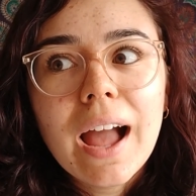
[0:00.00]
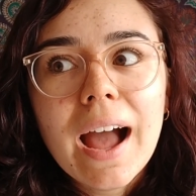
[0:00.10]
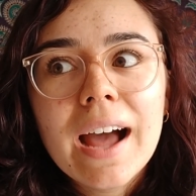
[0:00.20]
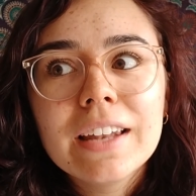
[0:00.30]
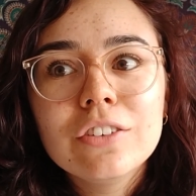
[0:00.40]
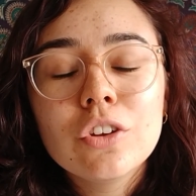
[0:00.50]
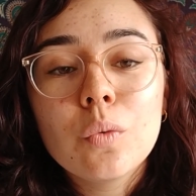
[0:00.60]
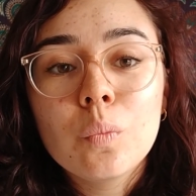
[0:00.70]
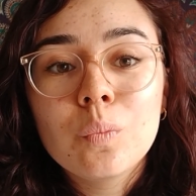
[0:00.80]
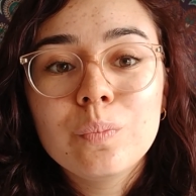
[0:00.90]
And
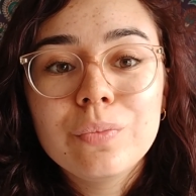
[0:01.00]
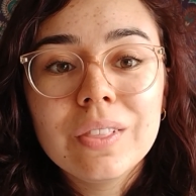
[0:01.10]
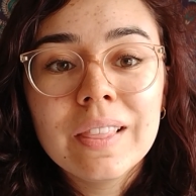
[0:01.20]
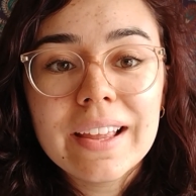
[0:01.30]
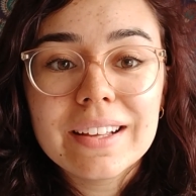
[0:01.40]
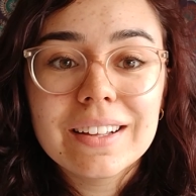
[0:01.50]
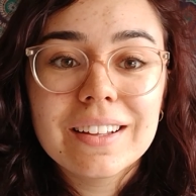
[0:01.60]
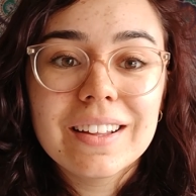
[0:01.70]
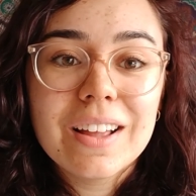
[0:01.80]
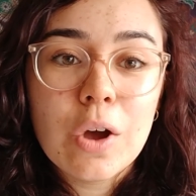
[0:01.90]
like,
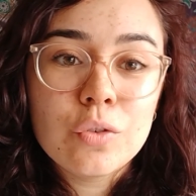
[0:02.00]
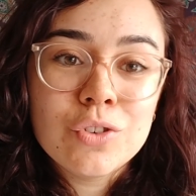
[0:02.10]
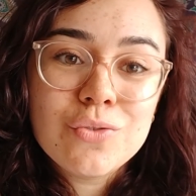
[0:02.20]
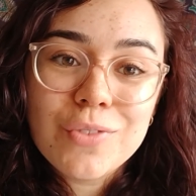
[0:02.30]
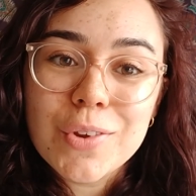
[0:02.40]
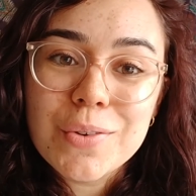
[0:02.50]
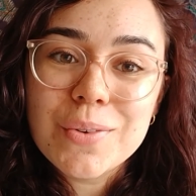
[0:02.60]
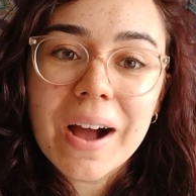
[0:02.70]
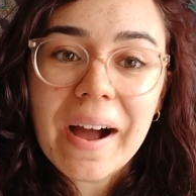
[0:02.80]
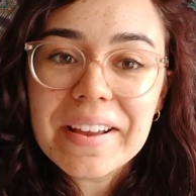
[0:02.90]
you do
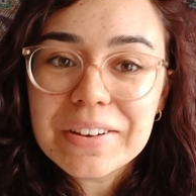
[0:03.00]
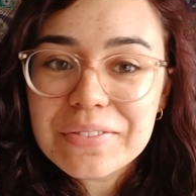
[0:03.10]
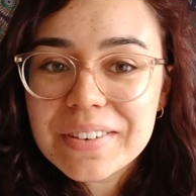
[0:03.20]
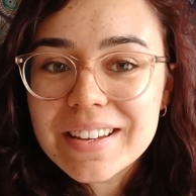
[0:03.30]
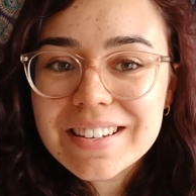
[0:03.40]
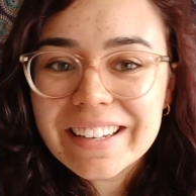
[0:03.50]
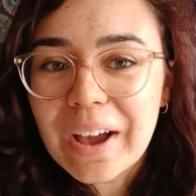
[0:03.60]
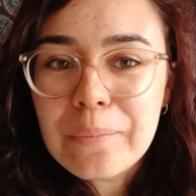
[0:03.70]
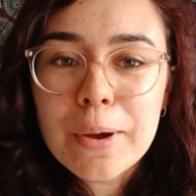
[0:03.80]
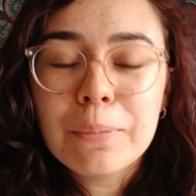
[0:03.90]
kind of need to
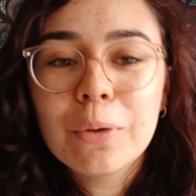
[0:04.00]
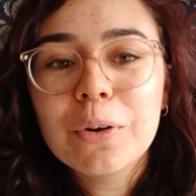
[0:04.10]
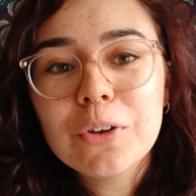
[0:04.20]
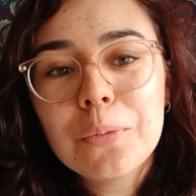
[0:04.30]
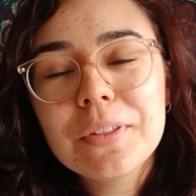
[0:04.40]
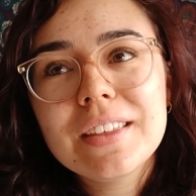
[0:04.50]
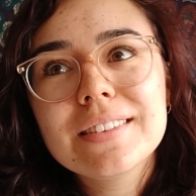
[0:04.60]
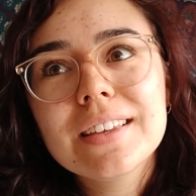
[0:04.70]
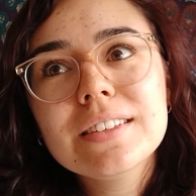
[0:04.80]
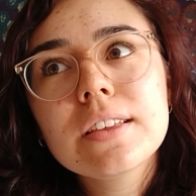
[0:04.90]
get a bit more on top of these
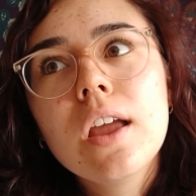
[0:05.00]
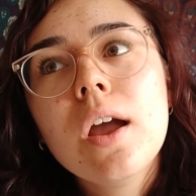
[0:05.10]
things,